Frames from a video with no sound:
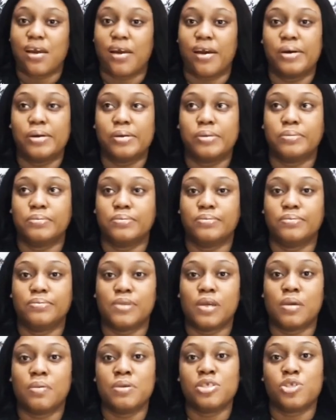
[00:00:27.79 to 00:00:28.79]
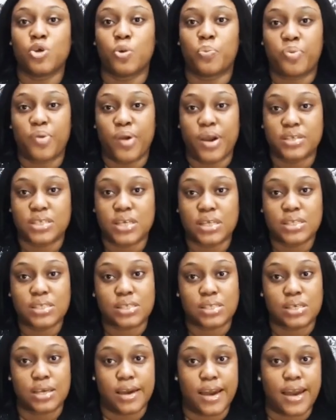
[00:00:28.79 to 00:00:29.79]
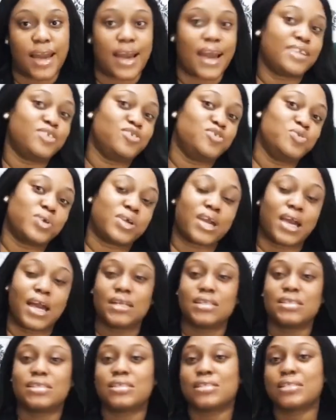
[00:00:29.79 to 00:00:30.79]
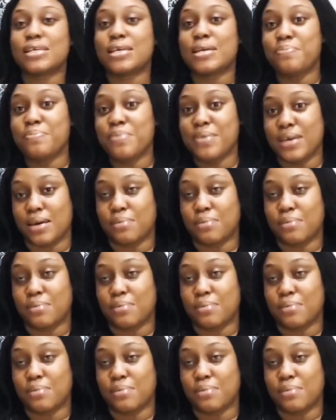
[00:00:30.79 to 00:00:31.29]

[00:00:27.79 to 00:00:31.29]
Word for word: Um, it means your presence here and you can see me.